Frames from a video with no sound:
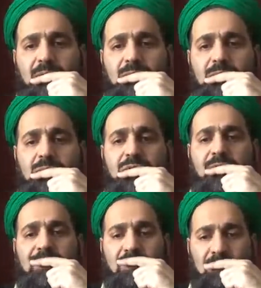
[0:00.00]
to
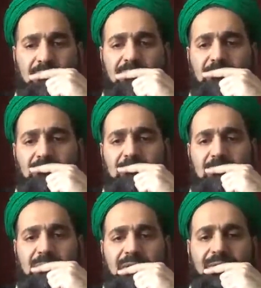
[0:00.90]
struggle with them
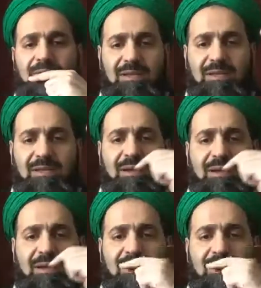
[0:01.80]
if they
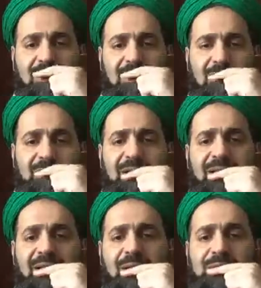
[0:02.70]
are
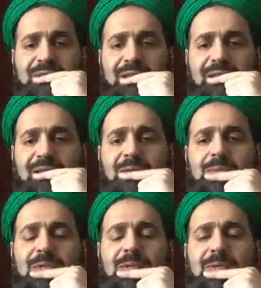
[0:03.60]
fighting an outside enemy,